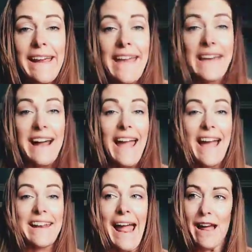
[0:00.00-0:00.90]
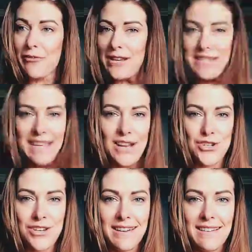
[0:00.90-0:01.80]
and I had every
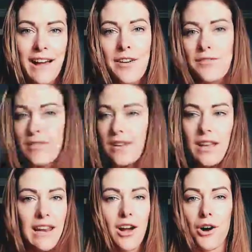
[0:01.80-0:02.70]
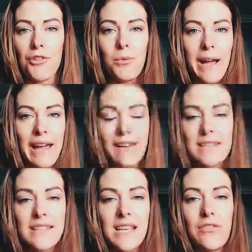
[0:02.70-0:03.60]
intention of getting all the way
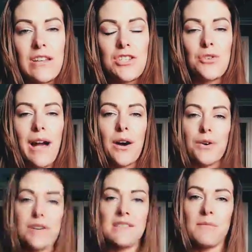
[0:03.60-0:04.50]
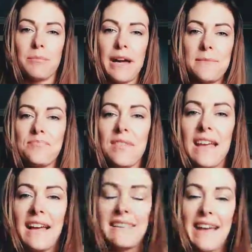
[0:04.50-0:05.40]
to 72 hours, but
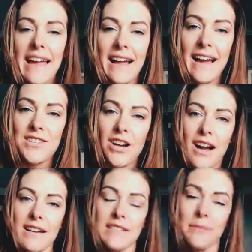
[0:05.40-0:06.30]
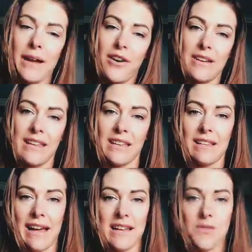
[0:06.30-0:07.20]
like I talked about in the
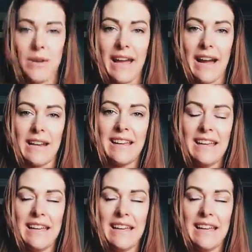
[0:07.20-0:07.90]
class we had,